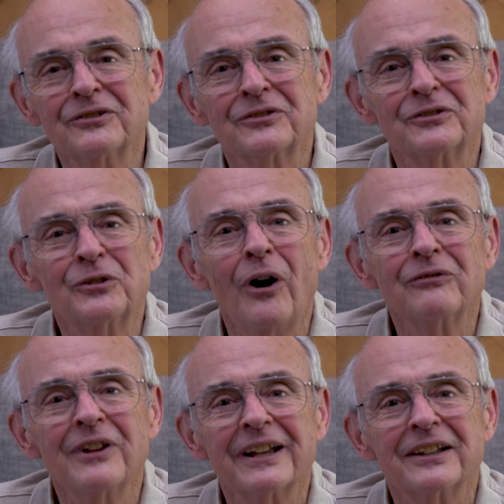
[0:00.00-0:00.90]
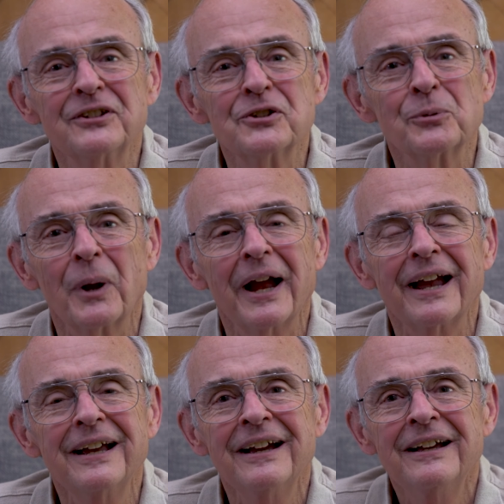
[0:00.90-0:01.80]
just soft like a dish
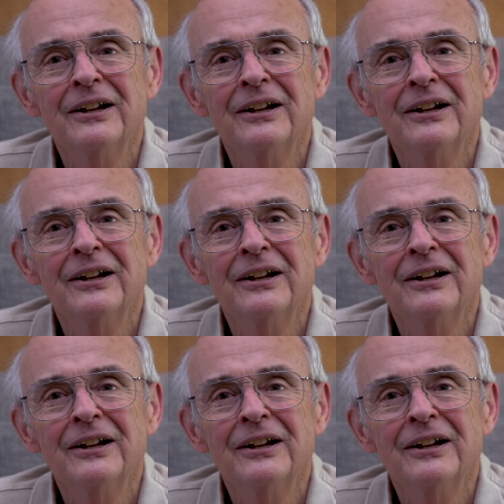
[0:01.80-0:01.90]
rag